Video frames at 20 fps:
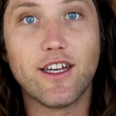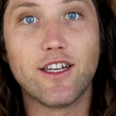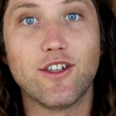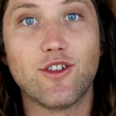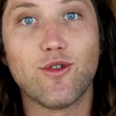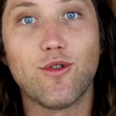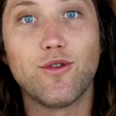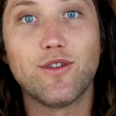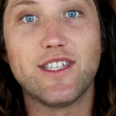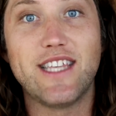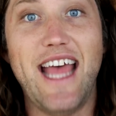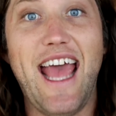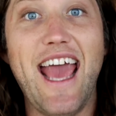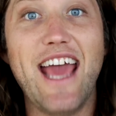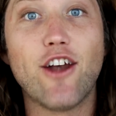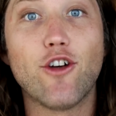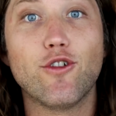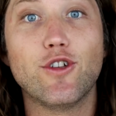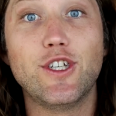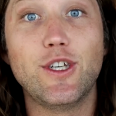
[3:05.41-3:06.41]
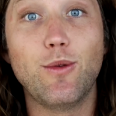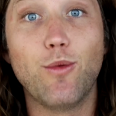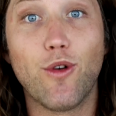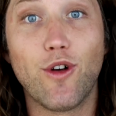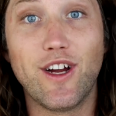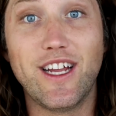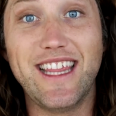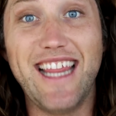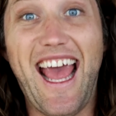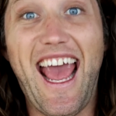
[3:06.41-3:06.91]
It controls the energy
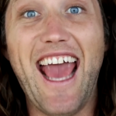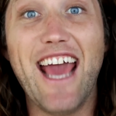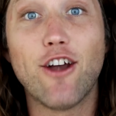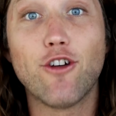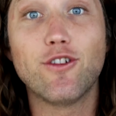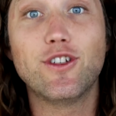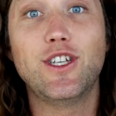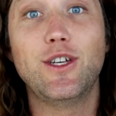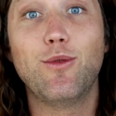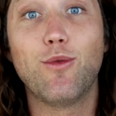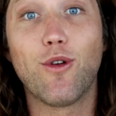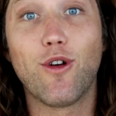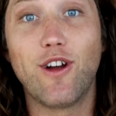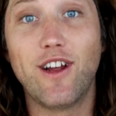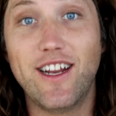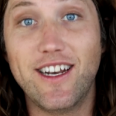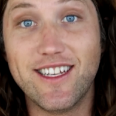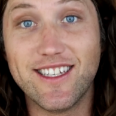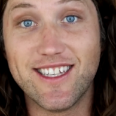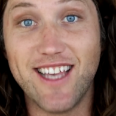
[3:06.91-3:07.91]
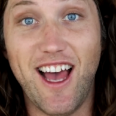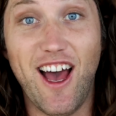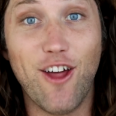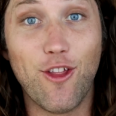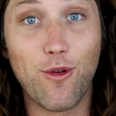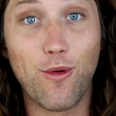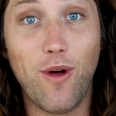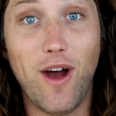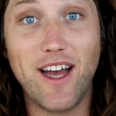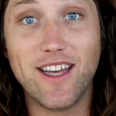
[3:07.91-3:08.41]
we're in. The energy we're in is
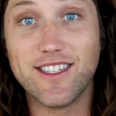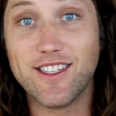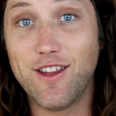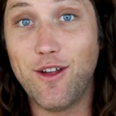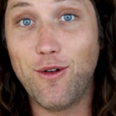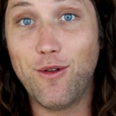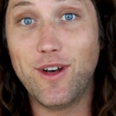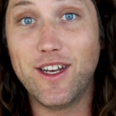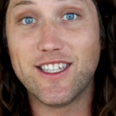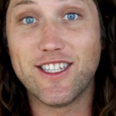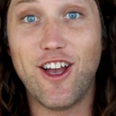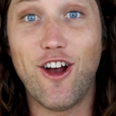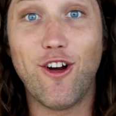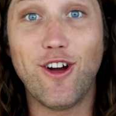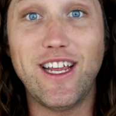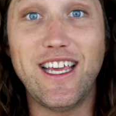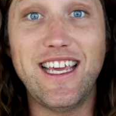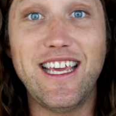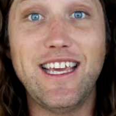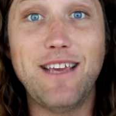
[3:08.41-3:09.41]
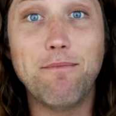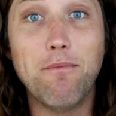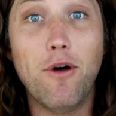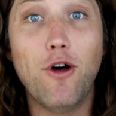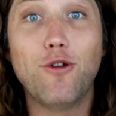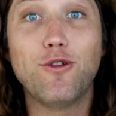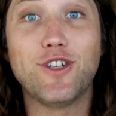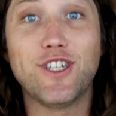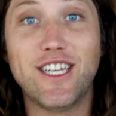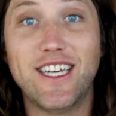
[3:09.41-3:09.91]
otherwise known as our
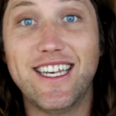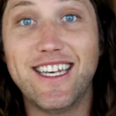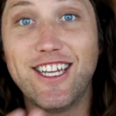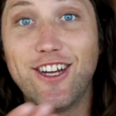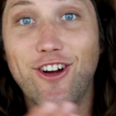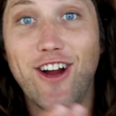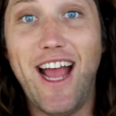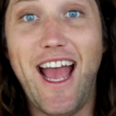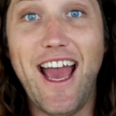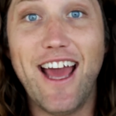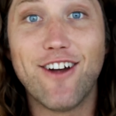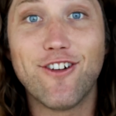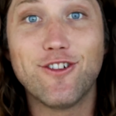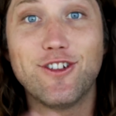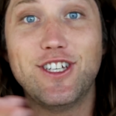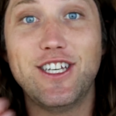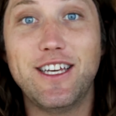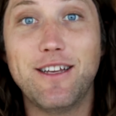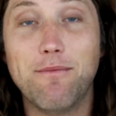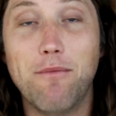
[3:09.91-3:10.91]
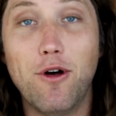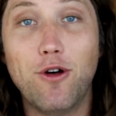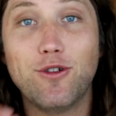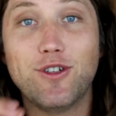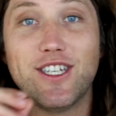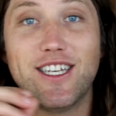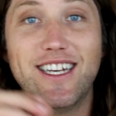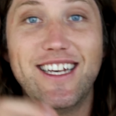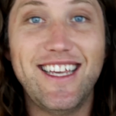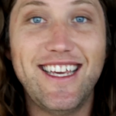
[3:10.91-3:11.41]
emotion, your energy in
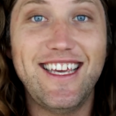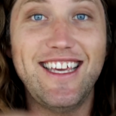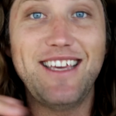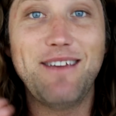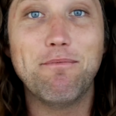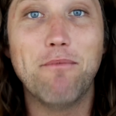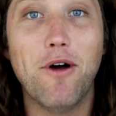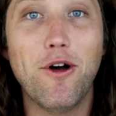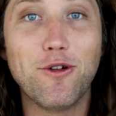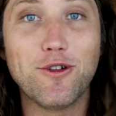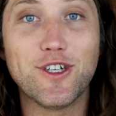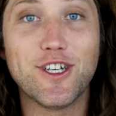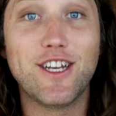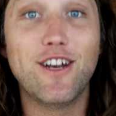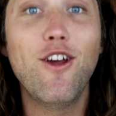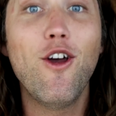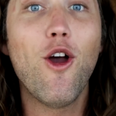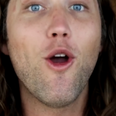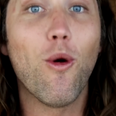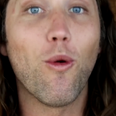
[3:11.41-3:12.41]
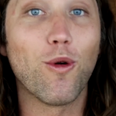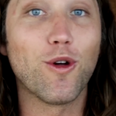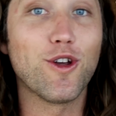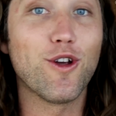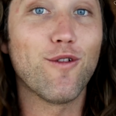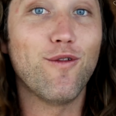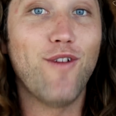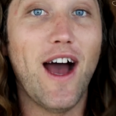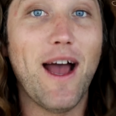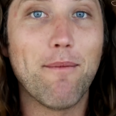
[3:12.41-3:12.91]
motion, emotion, or
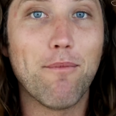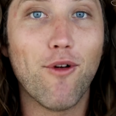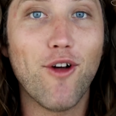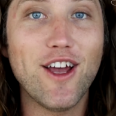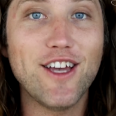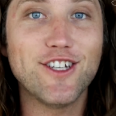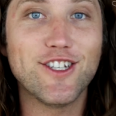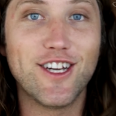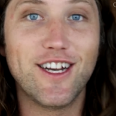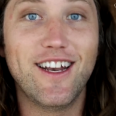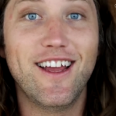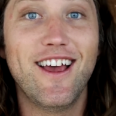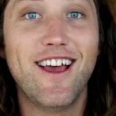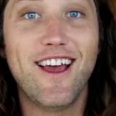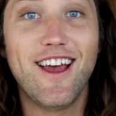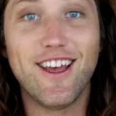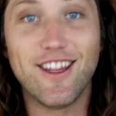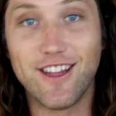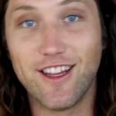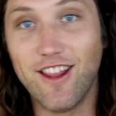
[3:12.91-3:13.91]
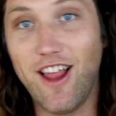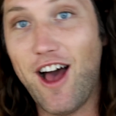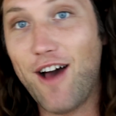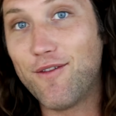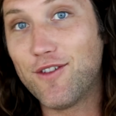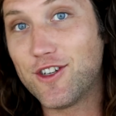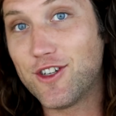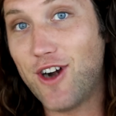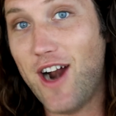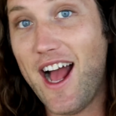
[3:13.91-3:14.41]
your vibration. The Law
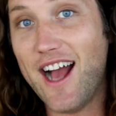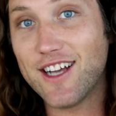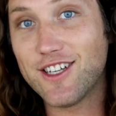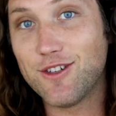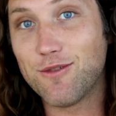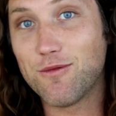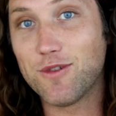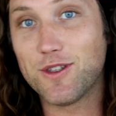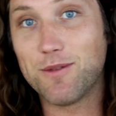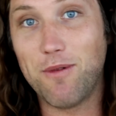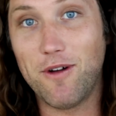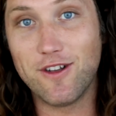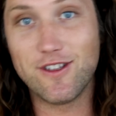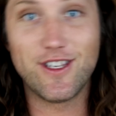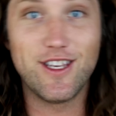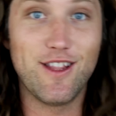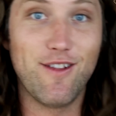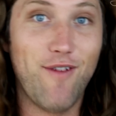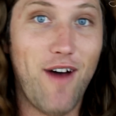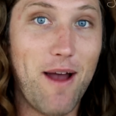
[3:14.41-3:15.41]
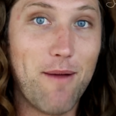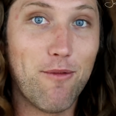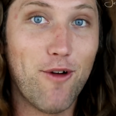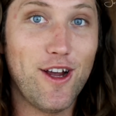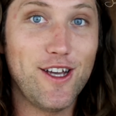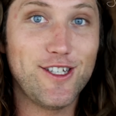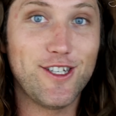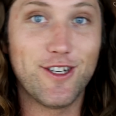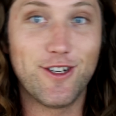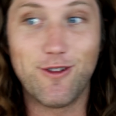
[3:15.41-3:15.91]
of Attraction responds to the
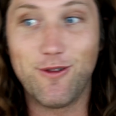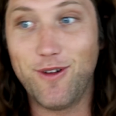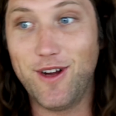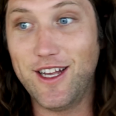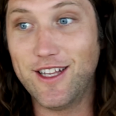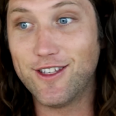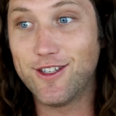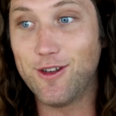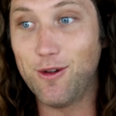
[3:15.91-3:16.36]
vibration you're in.